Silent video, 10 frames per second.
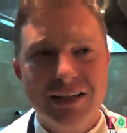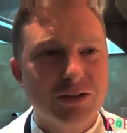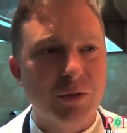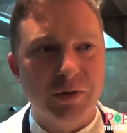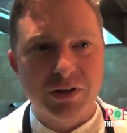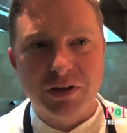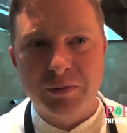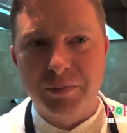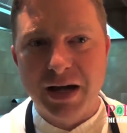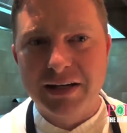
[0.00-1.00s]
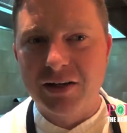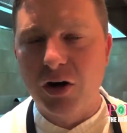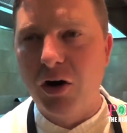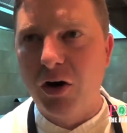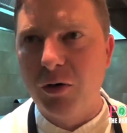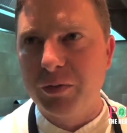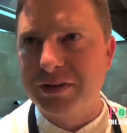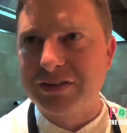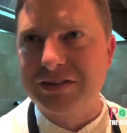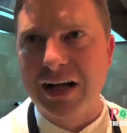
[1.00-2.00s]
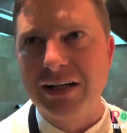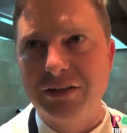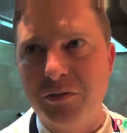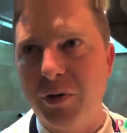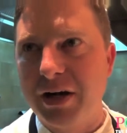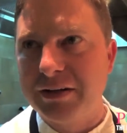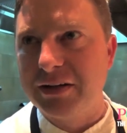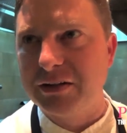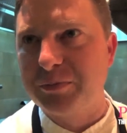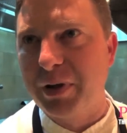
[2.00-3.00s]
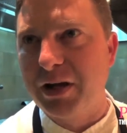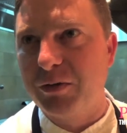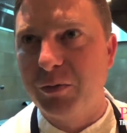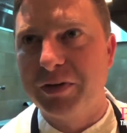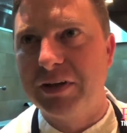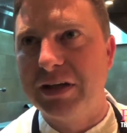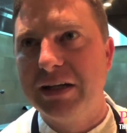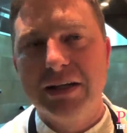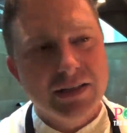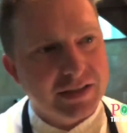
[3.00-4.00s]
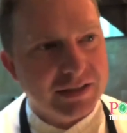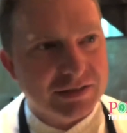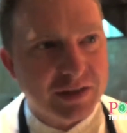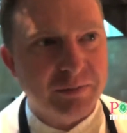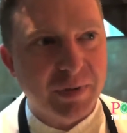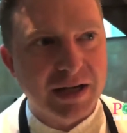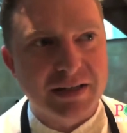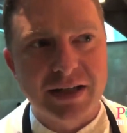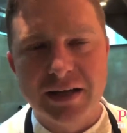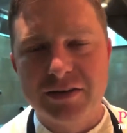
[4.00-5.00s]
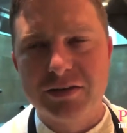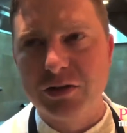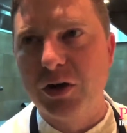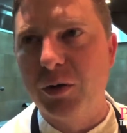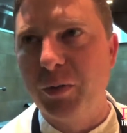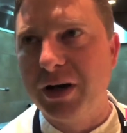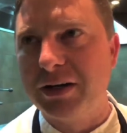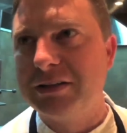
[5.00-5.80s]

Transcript: So when you combine it all with the style of wine that is paired with it, and it's combined together to go well.